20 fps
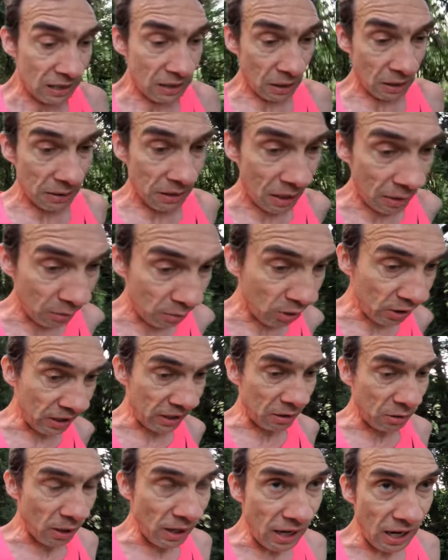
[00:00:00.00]
knowing that I'm
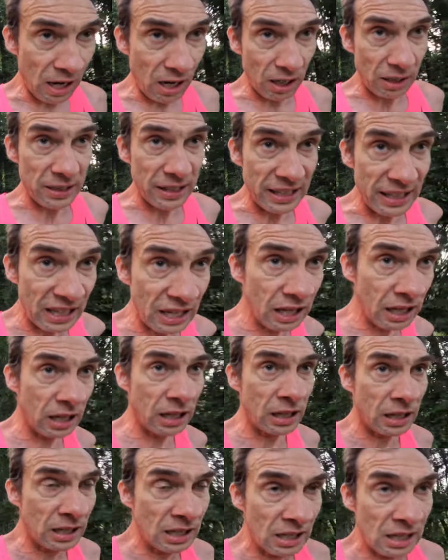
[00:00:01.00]
working quite hard here.
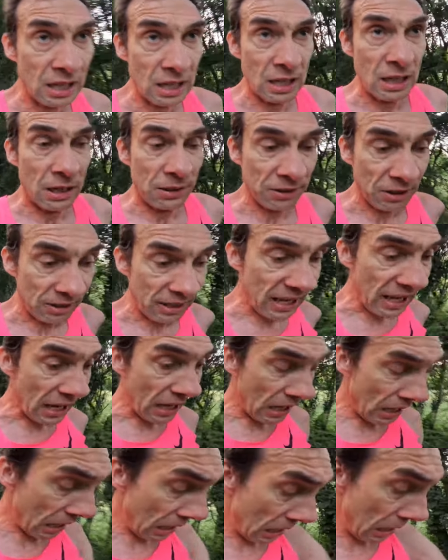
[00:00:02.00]
So
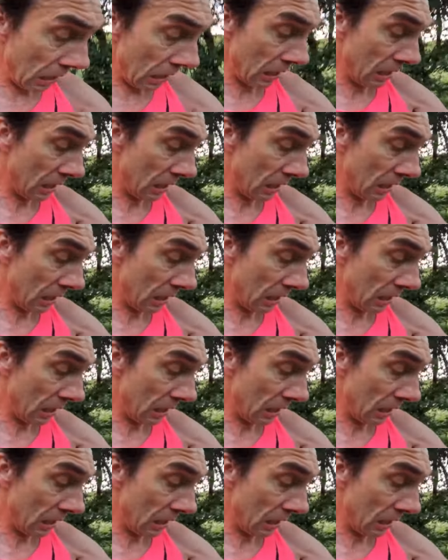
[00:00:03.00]
yeah.